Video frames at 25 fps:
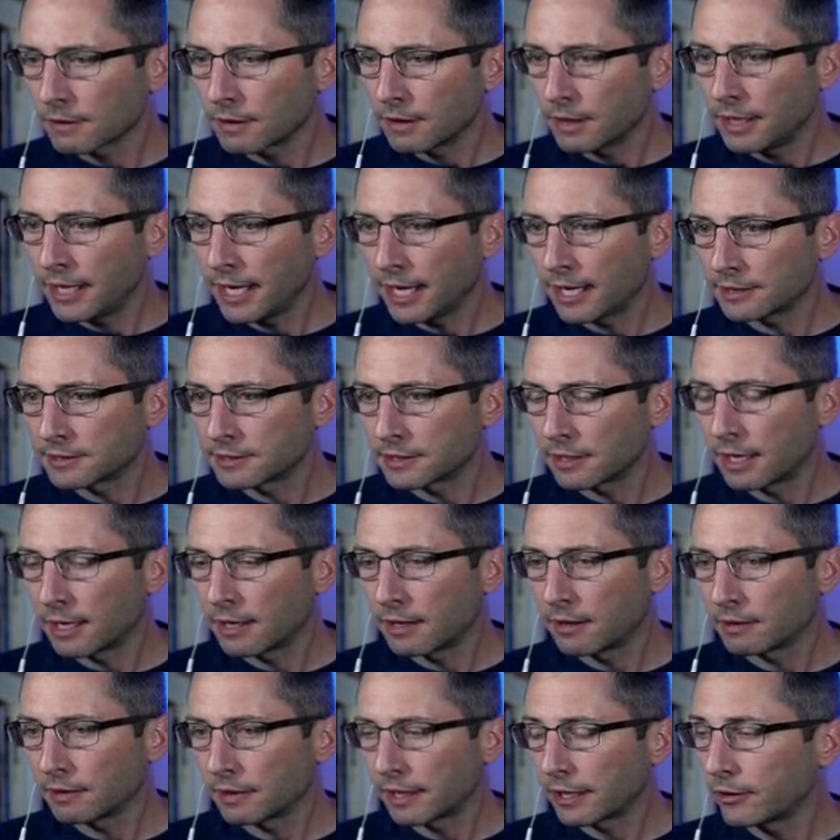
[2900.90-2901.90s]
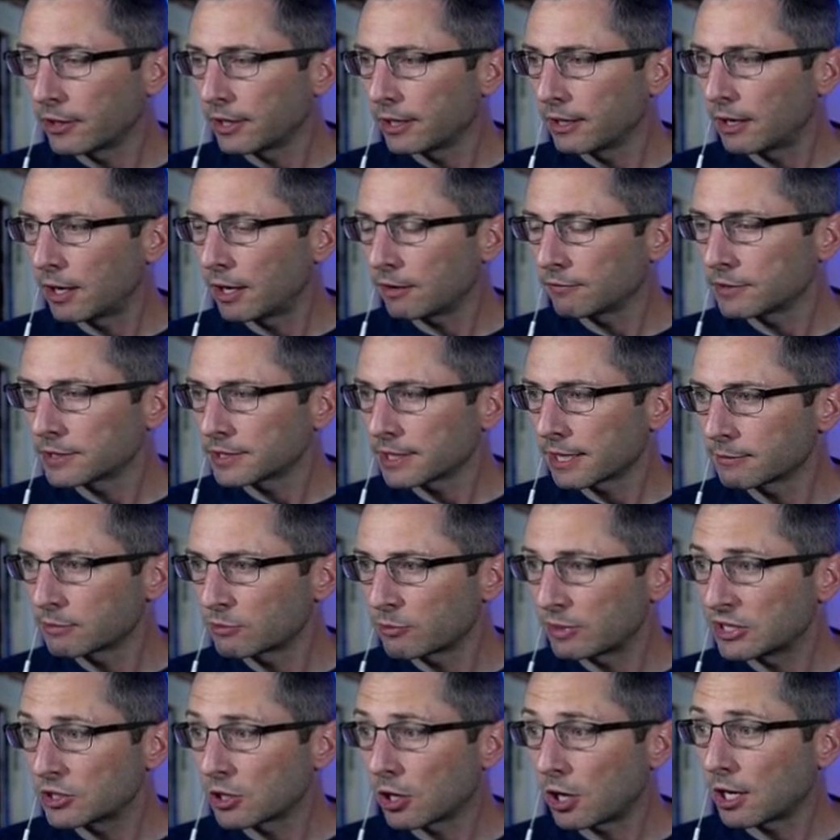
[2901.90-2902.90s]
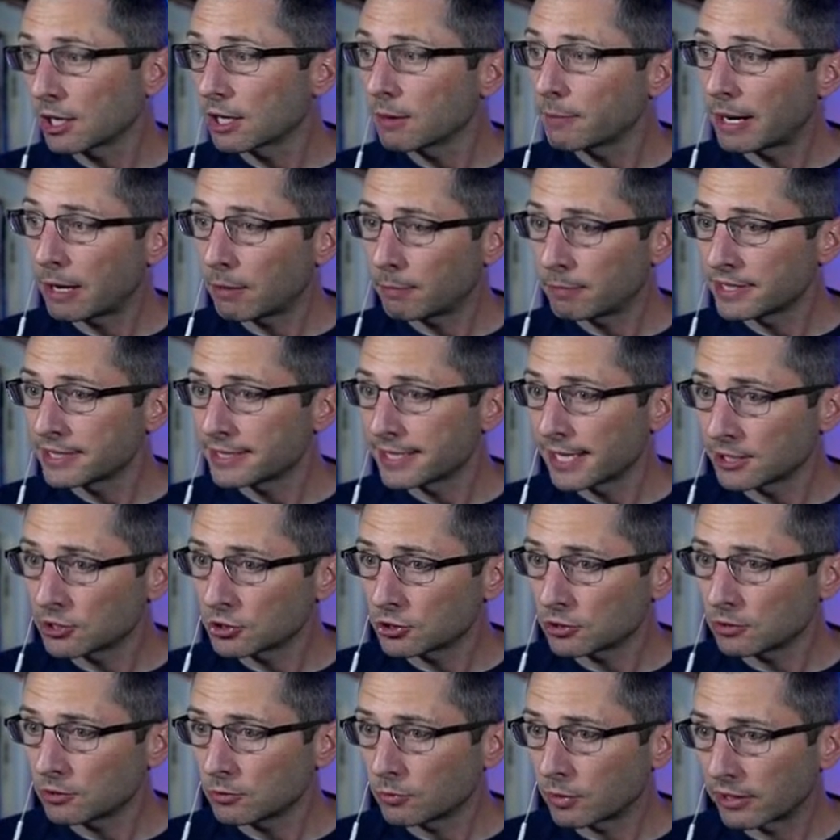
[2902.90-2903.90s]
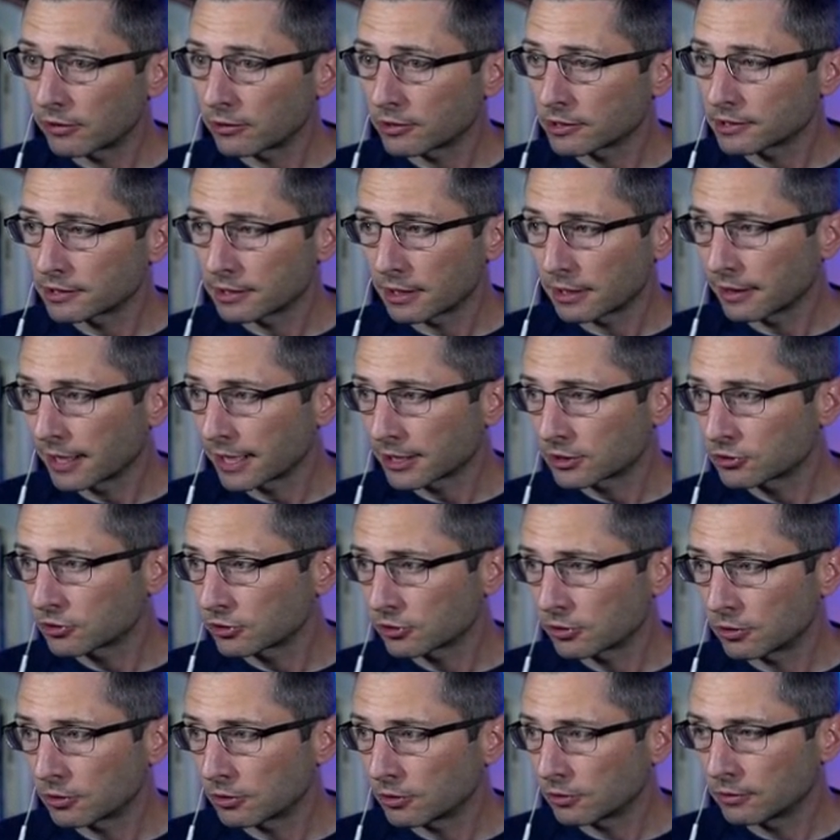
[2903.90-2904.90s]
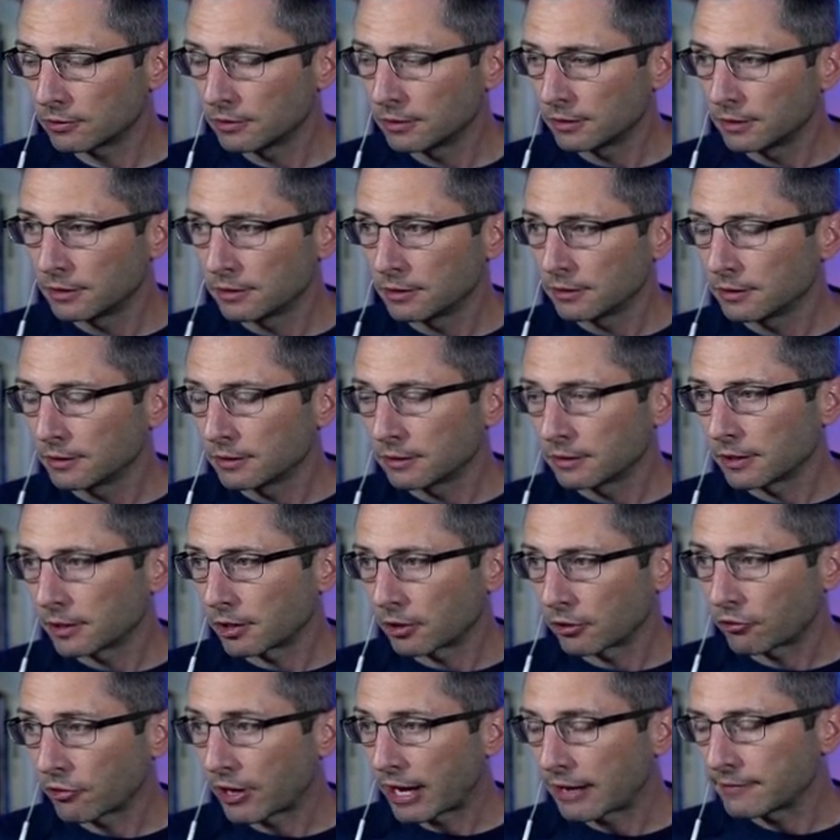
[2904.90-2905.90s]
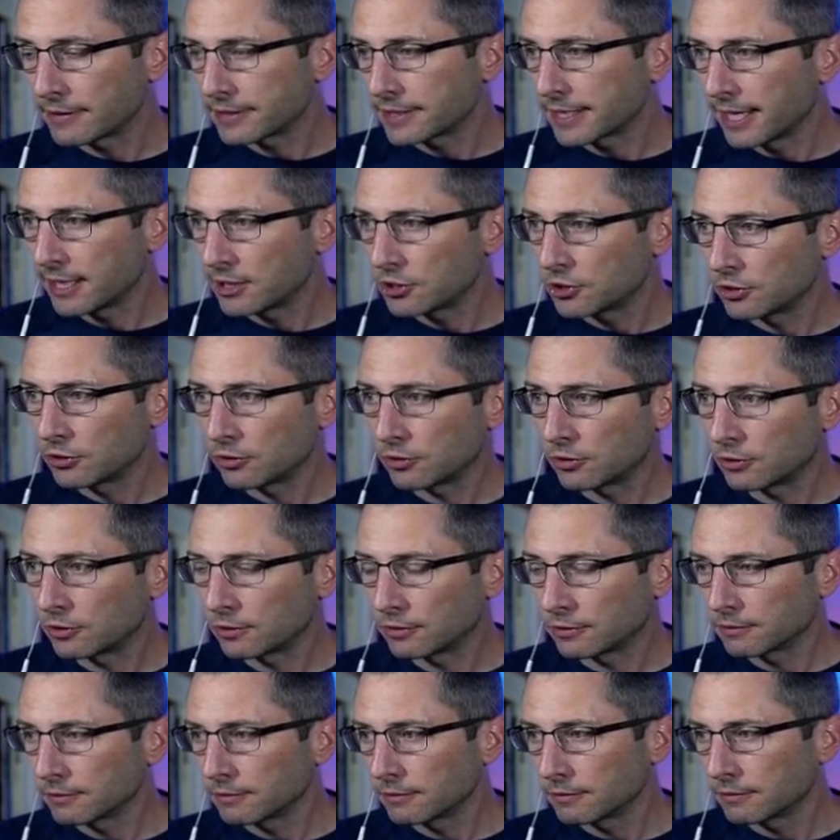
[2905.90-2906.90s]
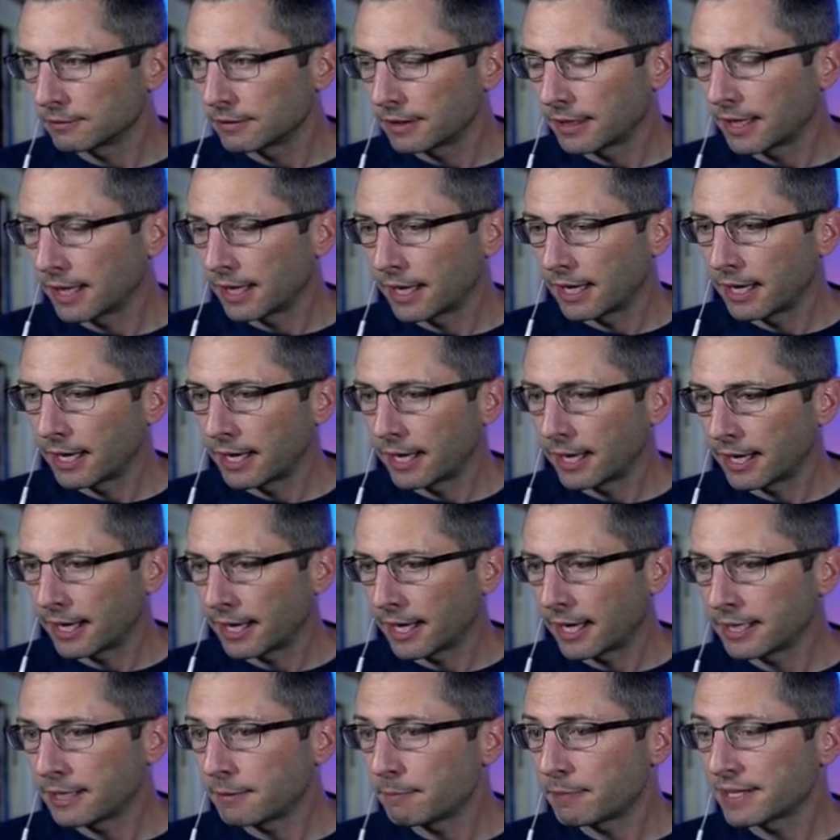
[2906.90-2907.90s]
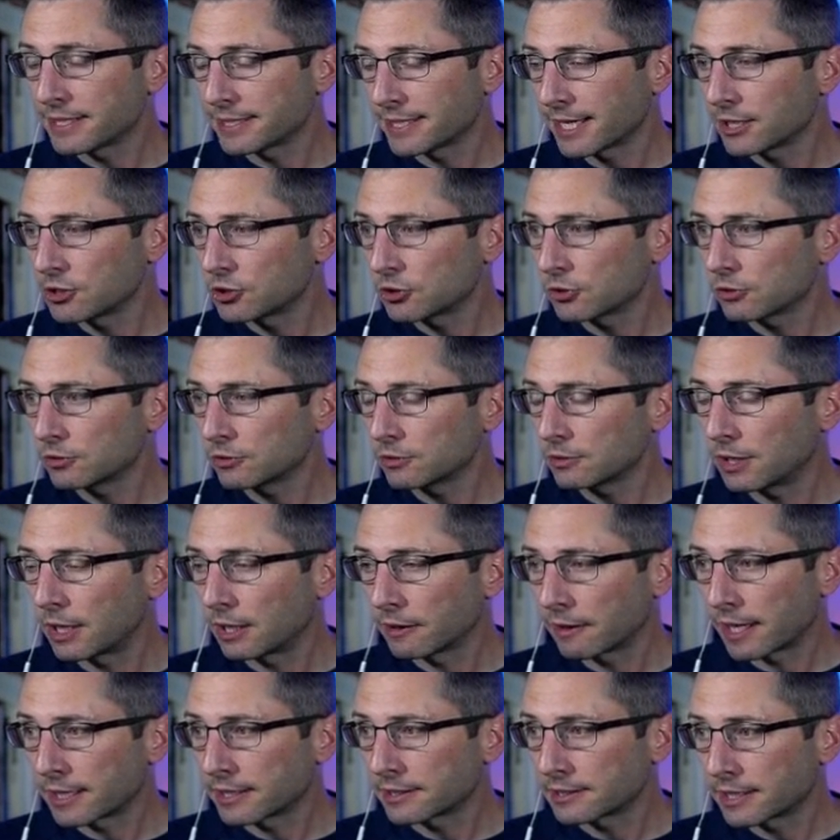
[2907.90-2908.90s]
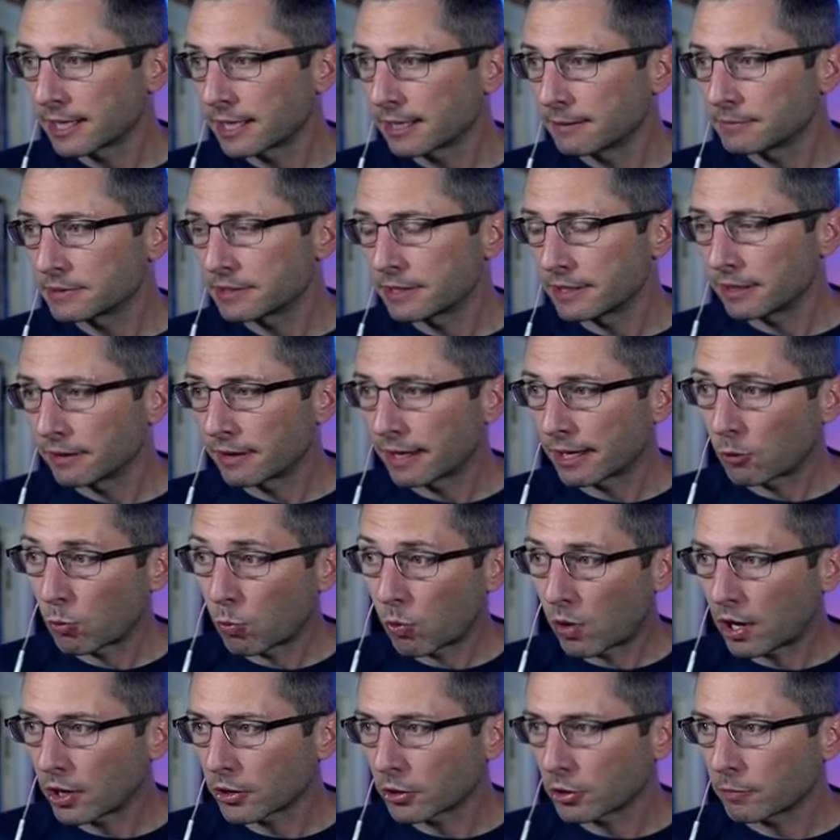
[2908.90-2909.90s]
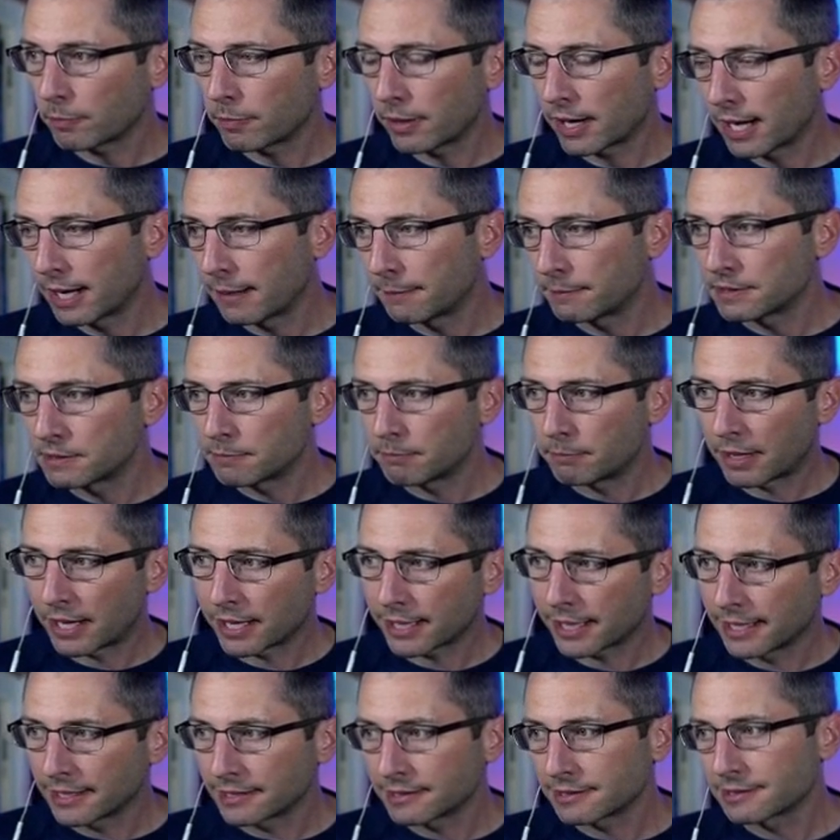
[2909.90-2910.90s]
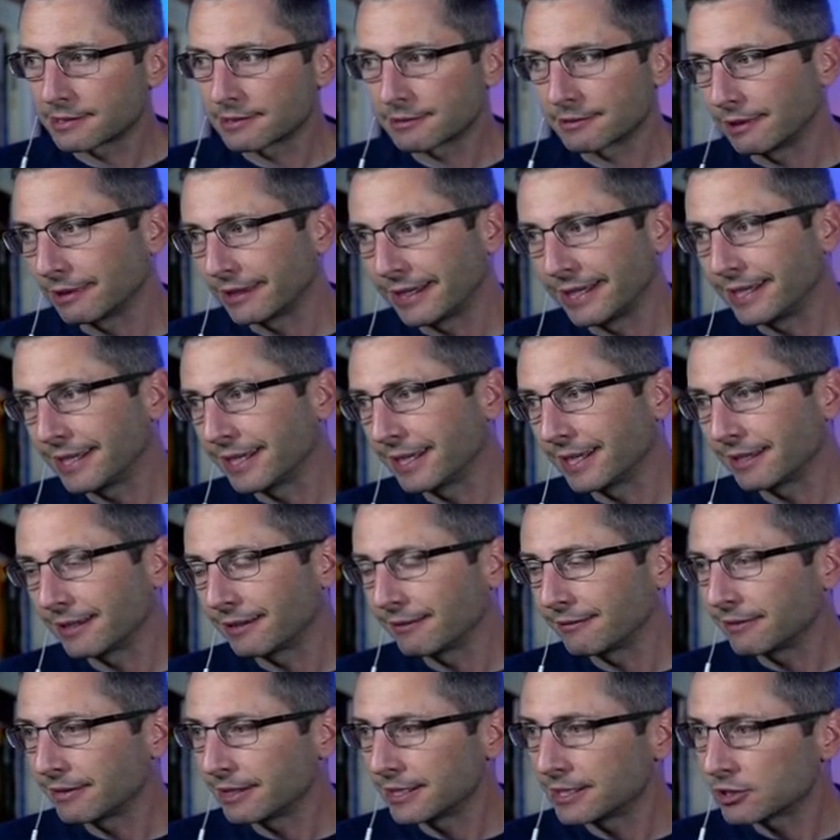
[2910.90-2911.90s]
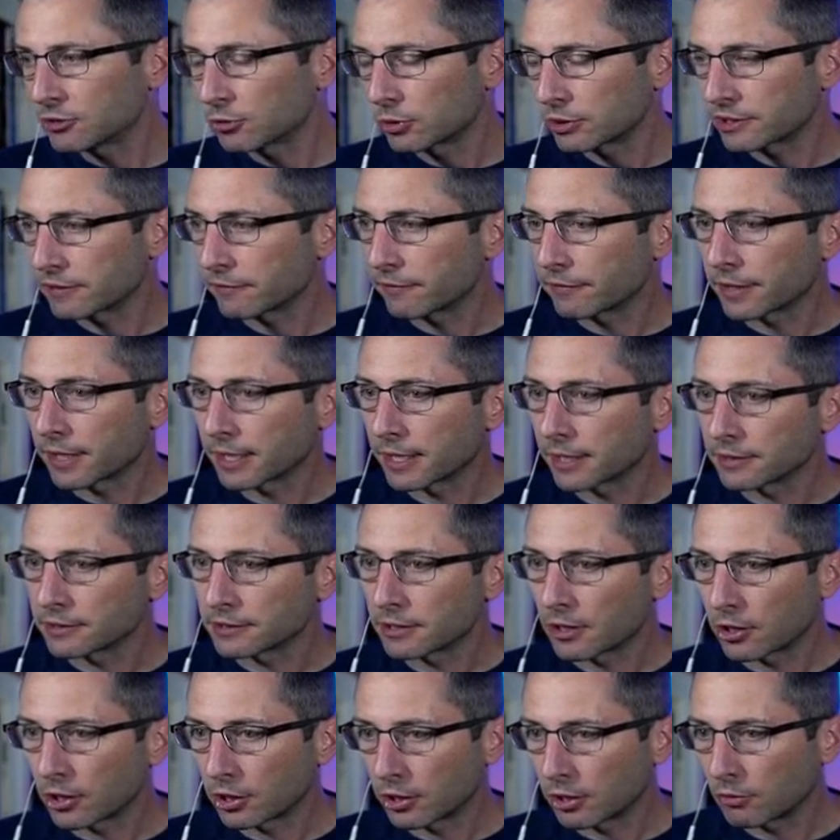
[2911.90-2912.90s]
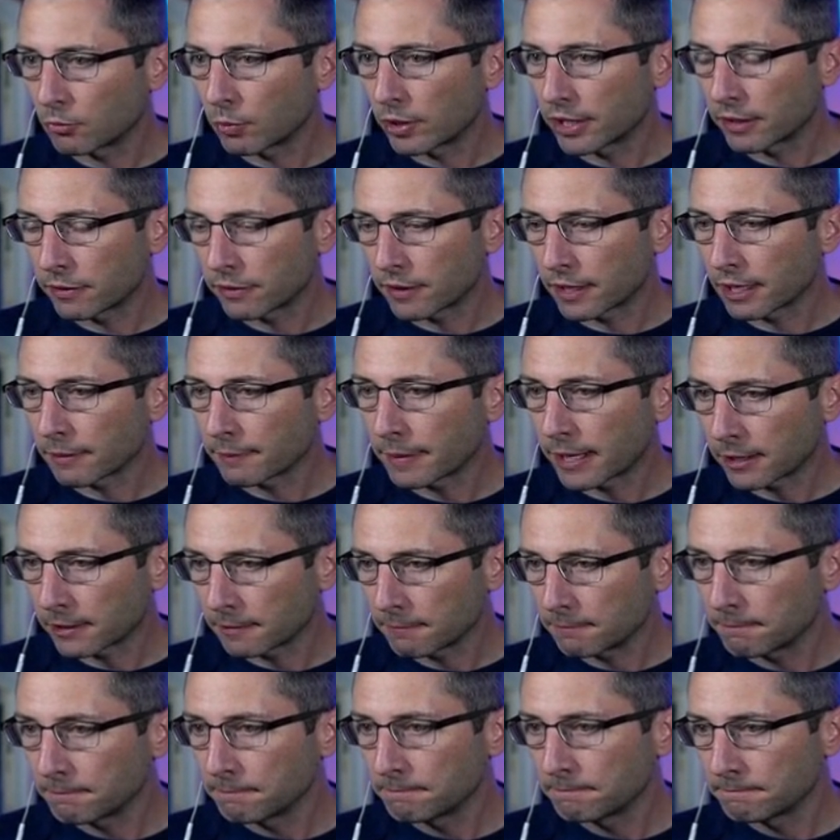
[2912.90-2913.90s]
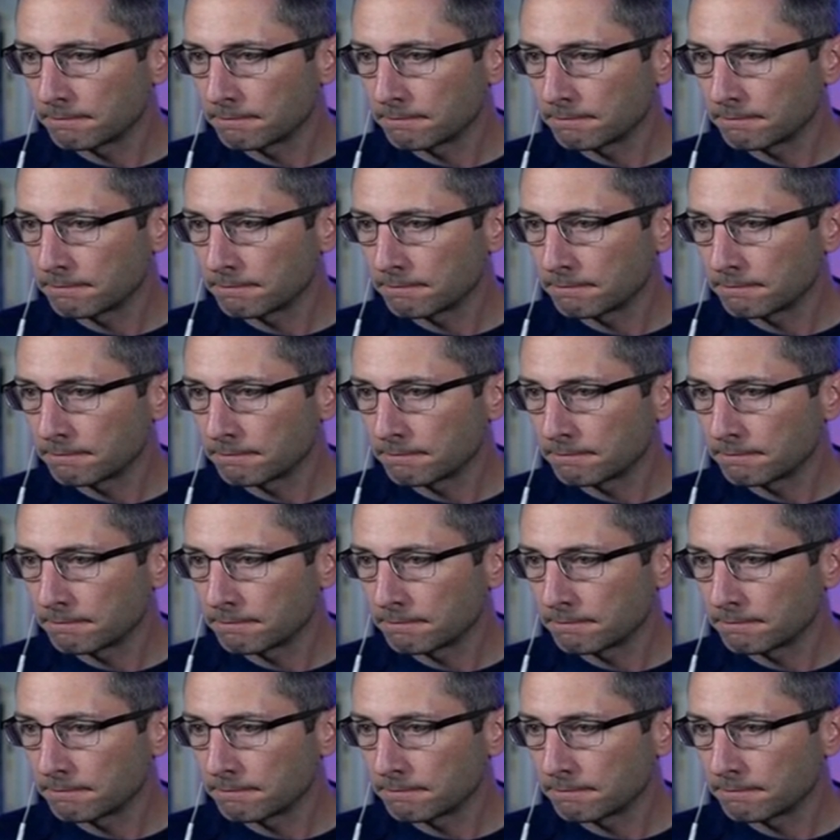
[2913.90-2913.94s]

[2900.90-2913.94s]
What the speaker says: yes, Larry, oftentimes when we talk about potential, whether it's electrical, gravitational, any potential, a lot of times the like water pipes, buckets leaking, these sorts of things are a good way to think about it.